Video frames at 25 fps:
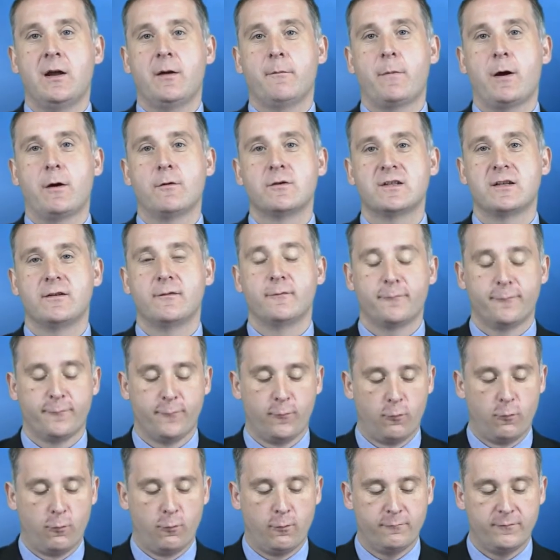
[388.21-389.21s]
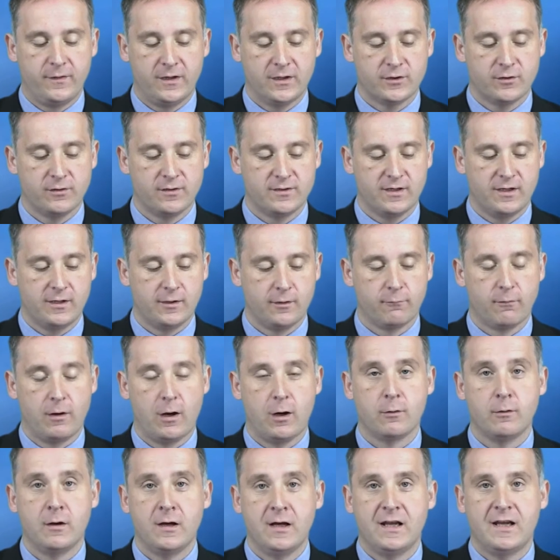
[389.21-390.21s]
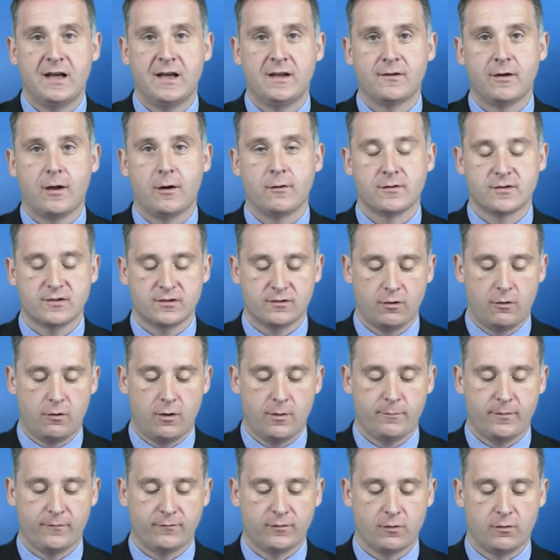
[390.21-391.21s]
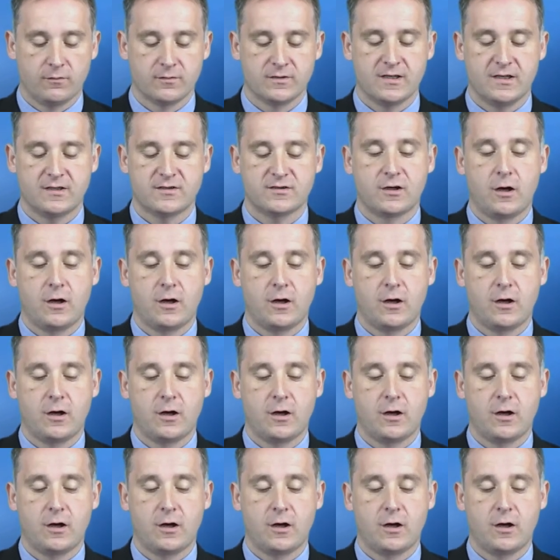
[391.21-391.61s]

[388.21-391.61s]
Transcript: posting 4 victories in a row in those type of contests.